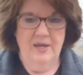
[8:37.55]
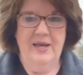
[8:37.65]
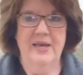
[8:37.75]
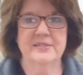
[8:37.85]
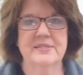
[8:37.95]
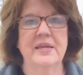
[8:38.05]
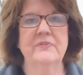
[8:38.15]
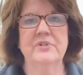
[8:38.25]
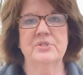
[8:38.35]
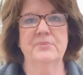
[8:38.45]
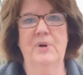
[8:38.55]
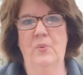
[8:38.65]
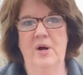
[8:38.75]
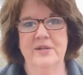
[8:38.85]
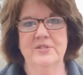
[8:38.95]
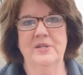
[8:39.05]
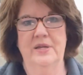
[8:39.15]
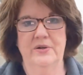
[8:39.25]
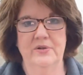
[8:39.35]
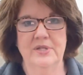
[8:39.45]
I had saved it to my watch
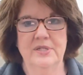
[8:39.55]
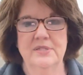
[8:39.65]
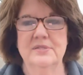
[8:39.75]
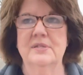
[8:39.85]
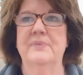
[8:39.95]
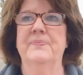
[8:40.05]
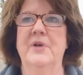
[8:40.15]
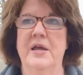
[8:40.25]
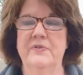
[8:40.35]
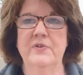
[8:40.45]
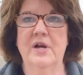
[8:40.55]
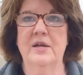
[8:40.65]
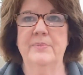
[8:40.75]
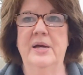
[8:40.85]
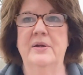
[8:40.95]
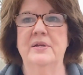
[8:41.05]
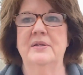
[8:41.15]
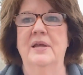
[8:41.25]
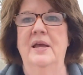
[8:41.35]
later list kind of forgot about it.